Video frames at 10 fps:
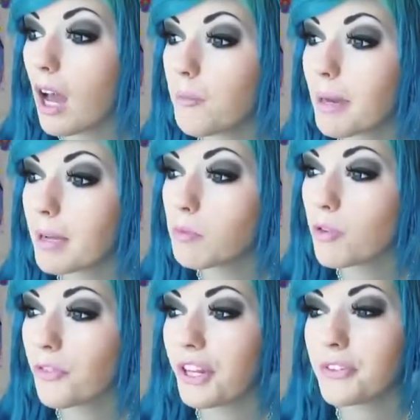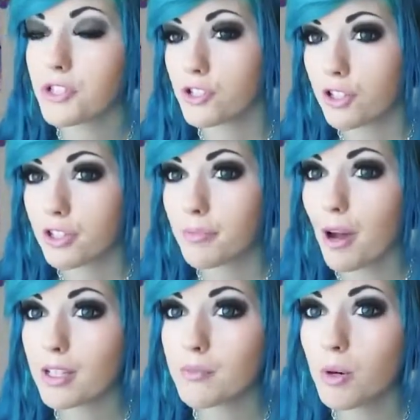I'll make more videos as soon as
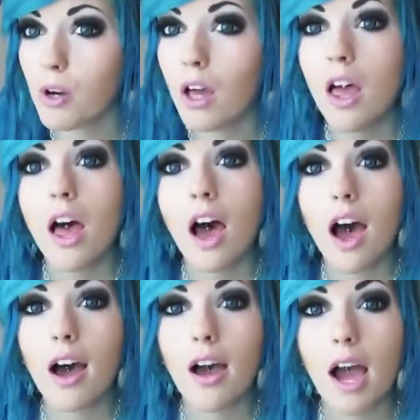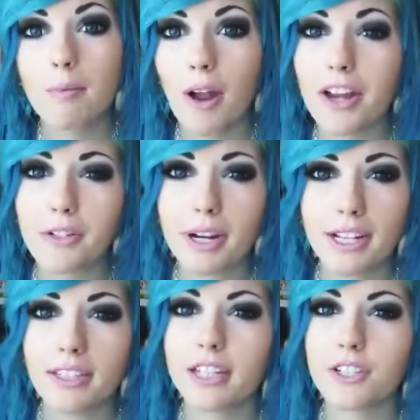possible. Uh, I'm
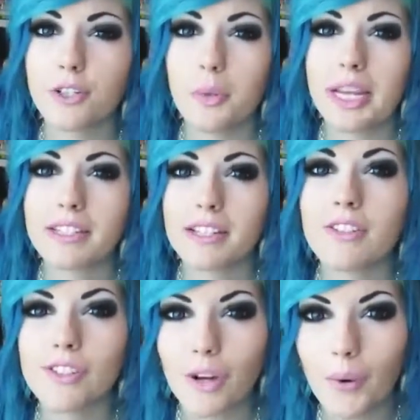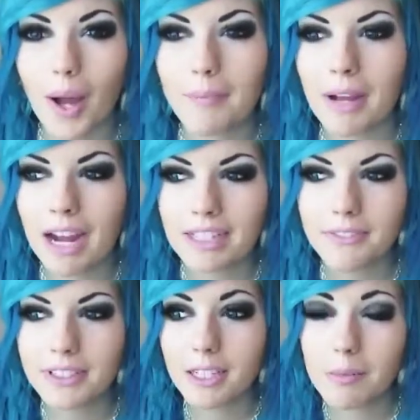graduating in like two weeks, and so I'm kind
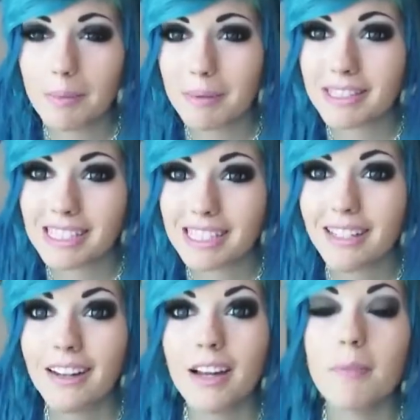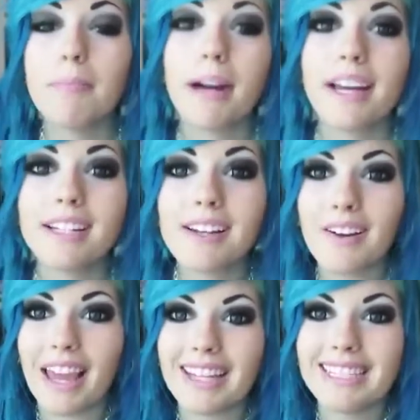of a little bit busy, but
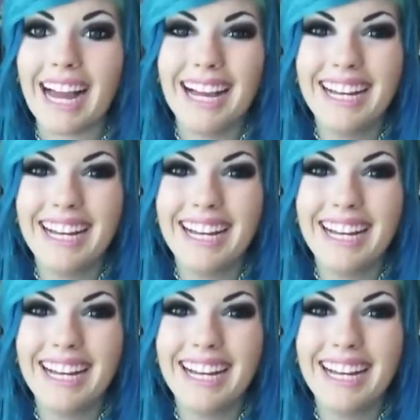okay, yeah,